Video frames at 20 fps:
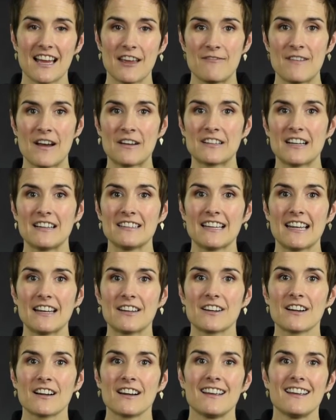I found out
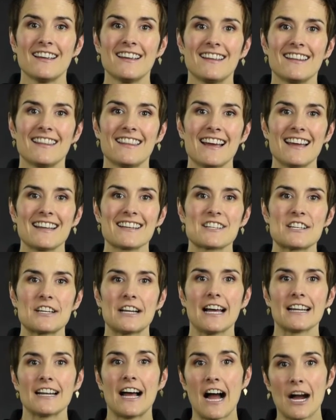later that she
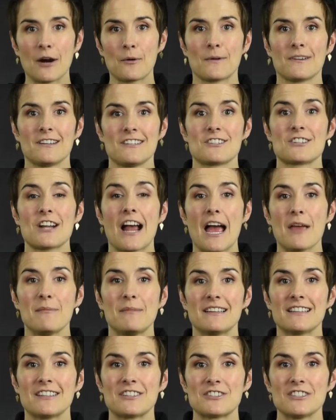got awkward and shy
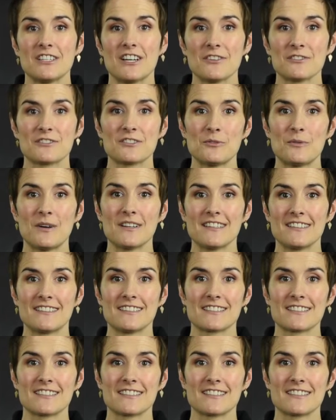because she also wanted